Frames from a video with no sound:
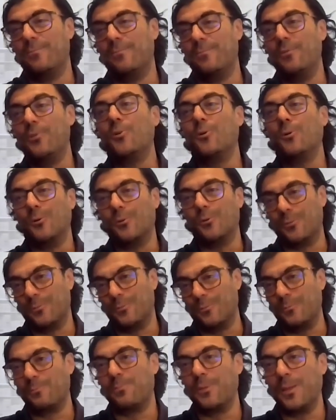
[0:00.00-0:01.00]
new
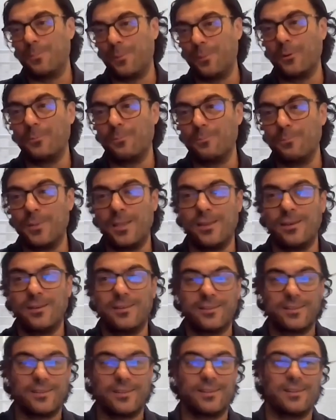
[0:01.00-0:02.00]
people
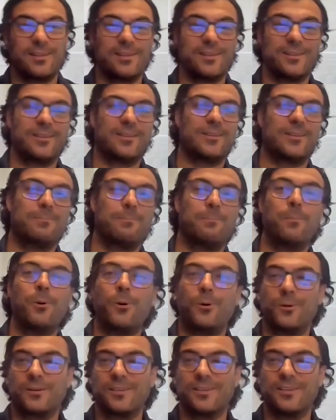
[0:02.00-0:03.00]
being
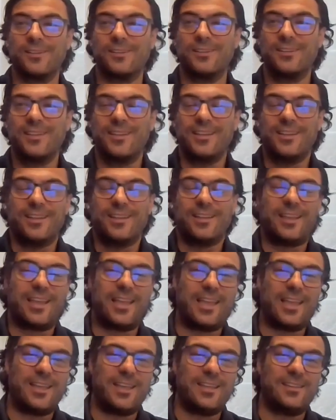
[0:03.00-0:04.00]
born.
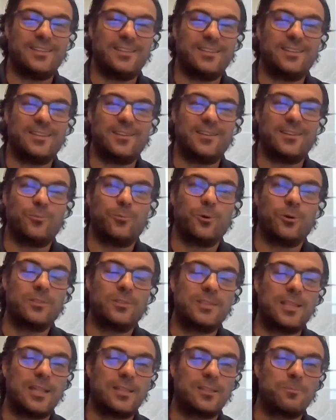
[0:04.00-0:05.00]
And
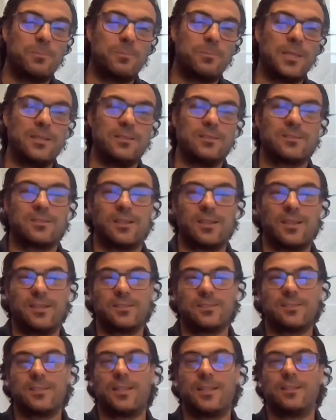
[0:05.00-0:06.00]
what that means
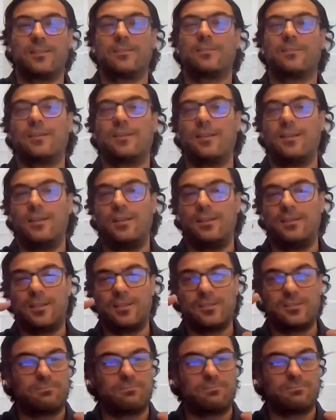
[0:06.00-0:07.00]
is that it
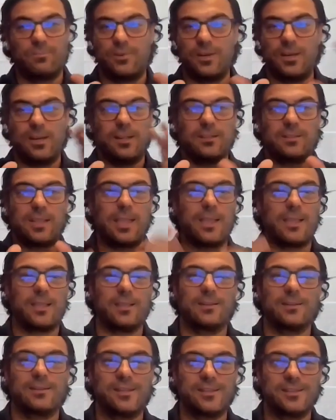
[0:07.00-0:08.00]
has really
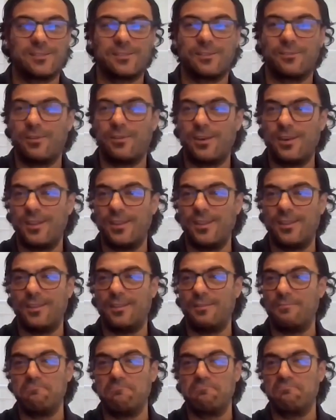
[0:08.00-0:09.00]
taken this
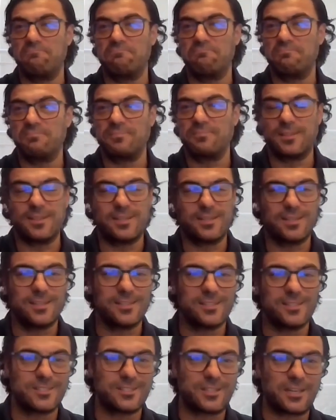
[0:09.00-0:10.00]
very
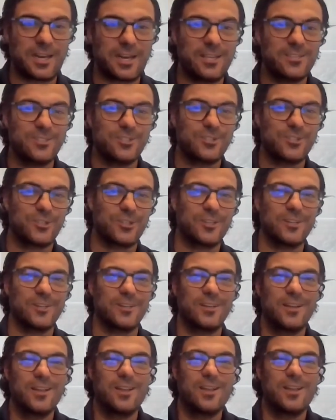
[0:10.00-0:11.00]
strange
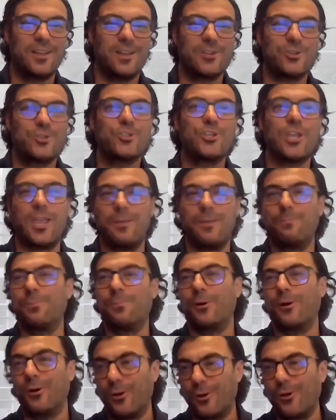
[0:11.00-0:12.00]
shape,
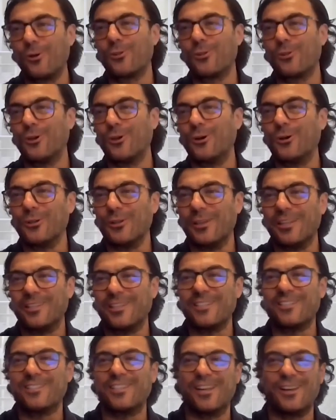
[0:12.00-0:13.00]
although it
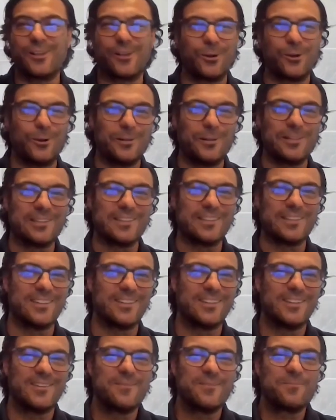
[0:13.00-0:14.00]
is still called
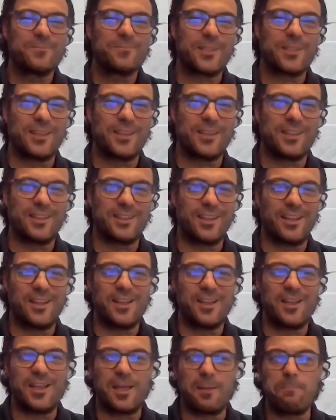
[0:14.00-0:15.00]

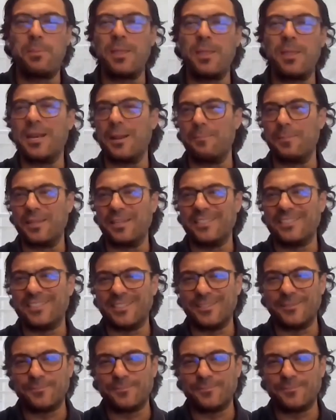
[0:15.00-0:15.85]
a pyramid.